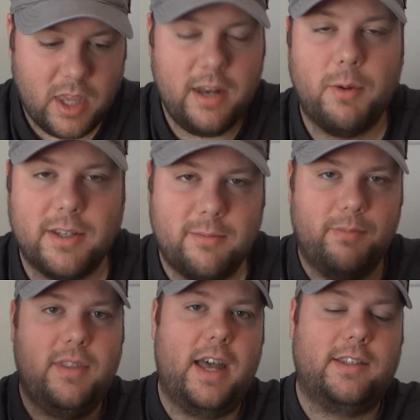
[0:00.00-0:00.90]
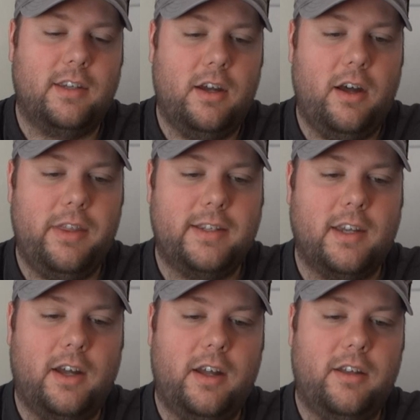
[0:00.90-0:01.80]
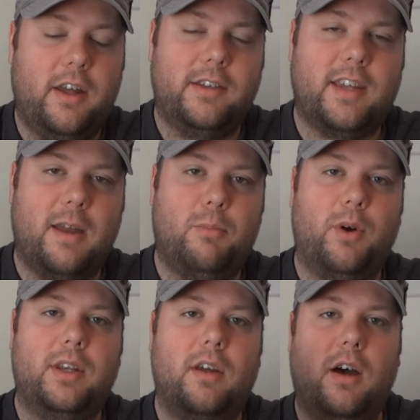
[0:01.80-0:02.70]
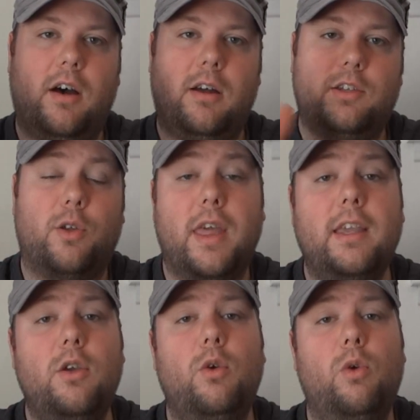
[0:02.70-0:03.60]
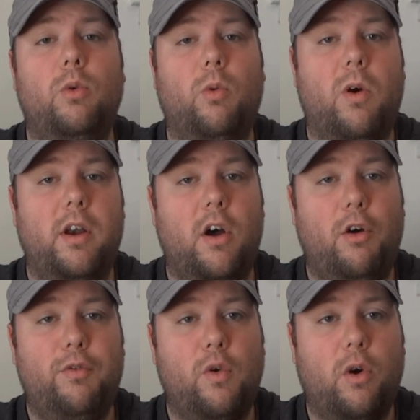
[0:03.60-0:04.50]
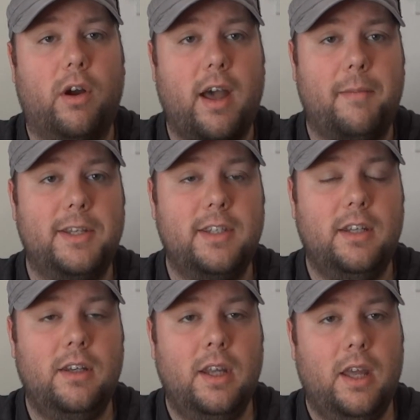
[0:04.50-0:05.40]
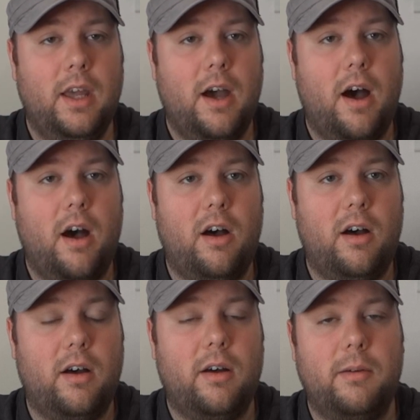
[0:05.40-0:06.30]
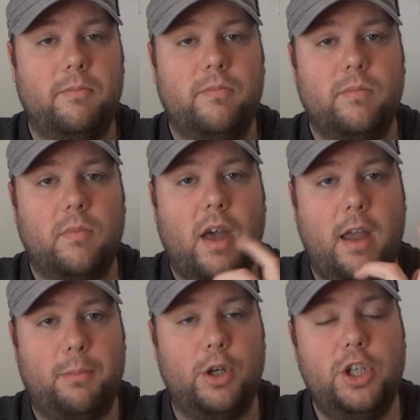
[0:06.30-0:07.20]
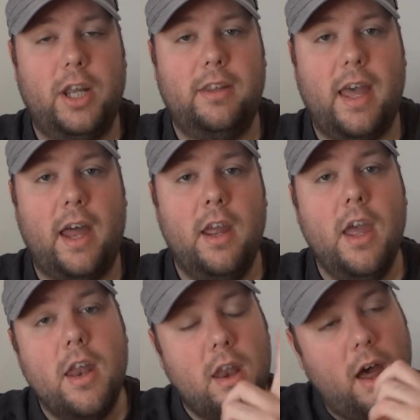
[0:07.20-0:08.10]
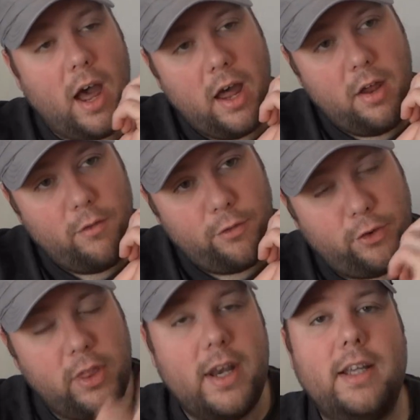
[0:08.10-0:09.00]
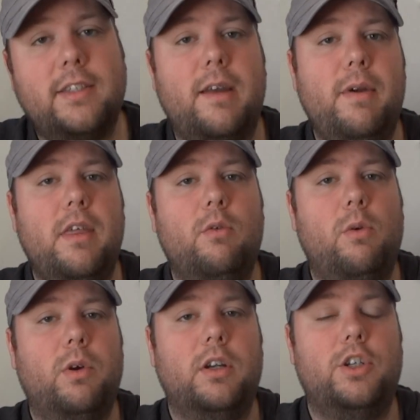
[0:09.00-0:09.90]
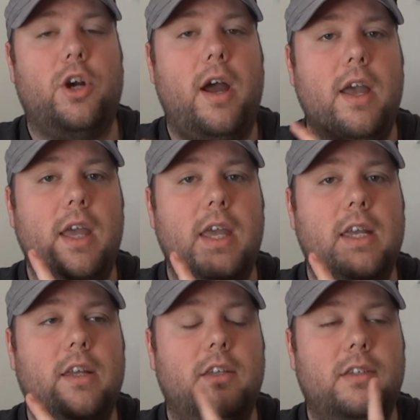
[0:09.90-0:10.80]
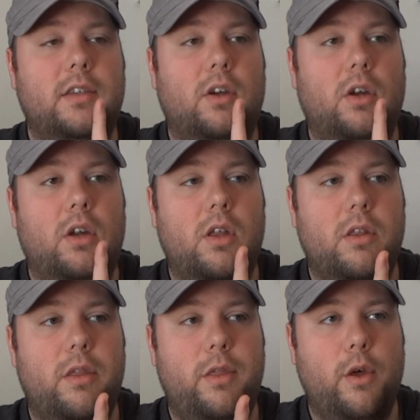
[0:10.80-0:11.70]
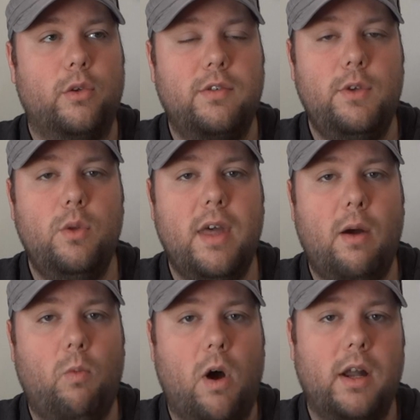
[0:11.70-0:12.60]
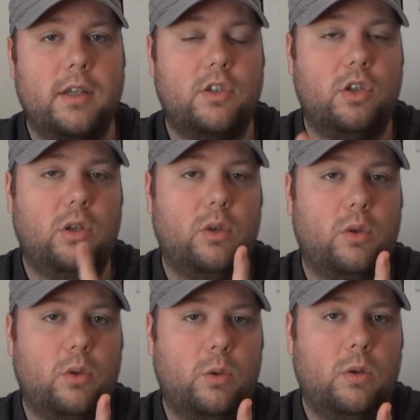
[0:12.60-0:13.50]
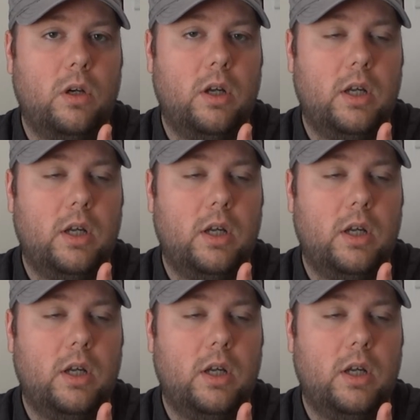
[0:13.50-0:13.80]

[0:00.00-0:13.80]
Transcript: Anyways, that's a side point. So thank you one and all for commenting. I appreciate that. For the next time, I think what we're gonna try is those of you that want to